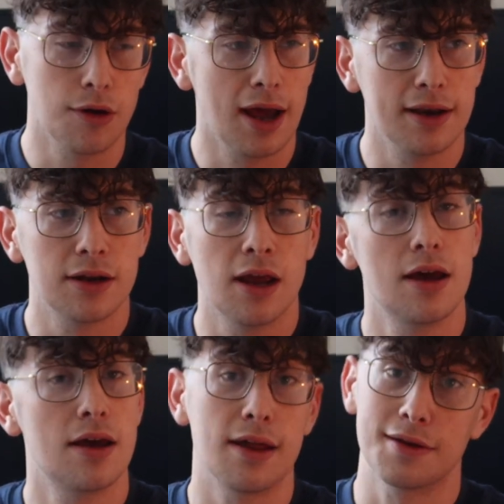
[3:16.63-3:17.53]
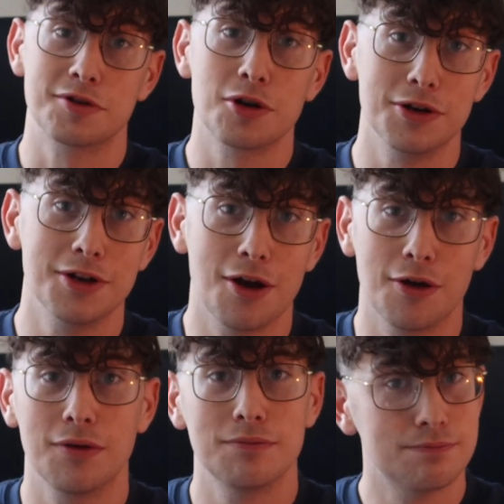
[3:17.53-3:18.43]
And as I'm sure you
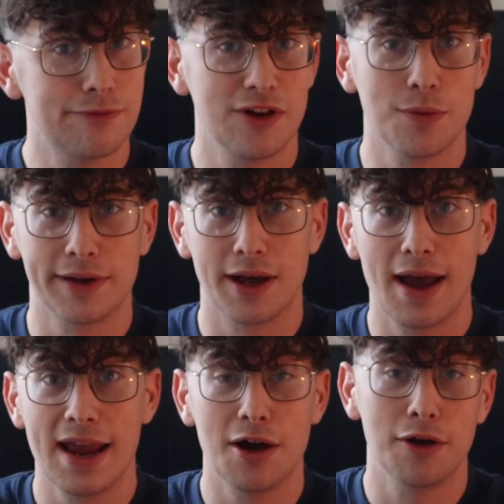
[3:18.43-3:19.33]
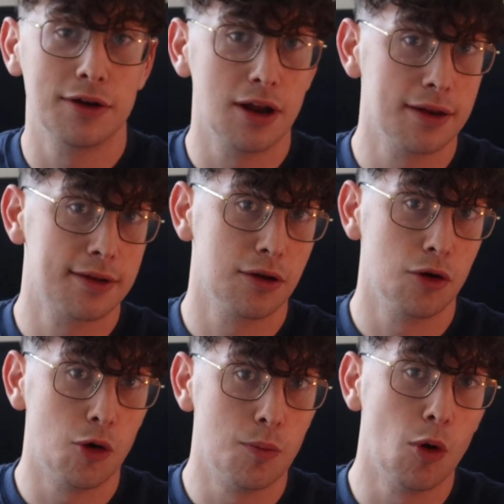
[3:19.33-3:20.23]
know, films that are 800 ISO
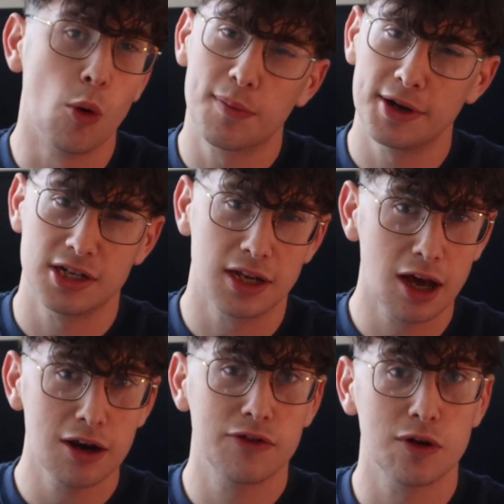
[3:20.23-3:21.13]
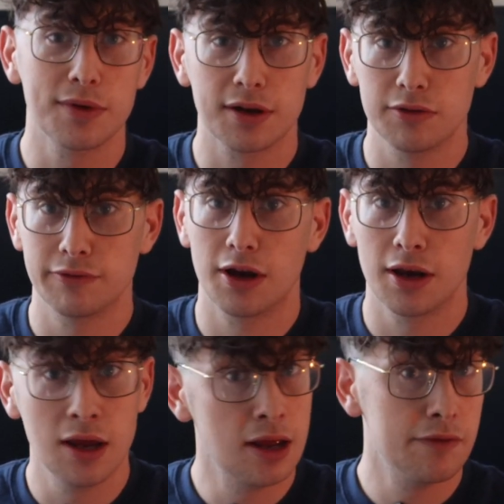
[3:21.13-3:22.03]
or more, especially color films, can run
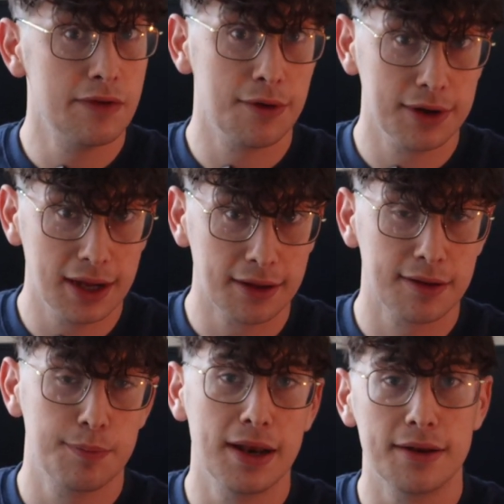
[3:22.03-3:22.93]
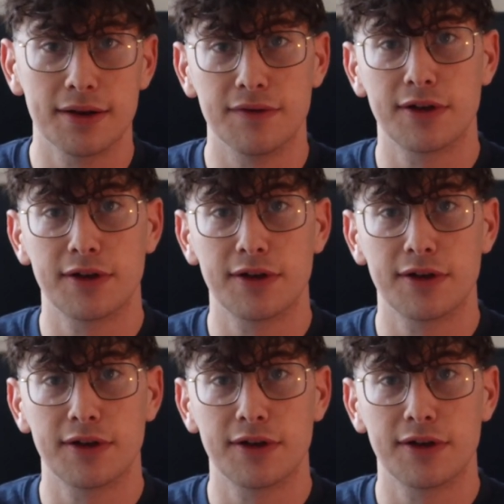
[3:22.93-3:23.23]
very expensive.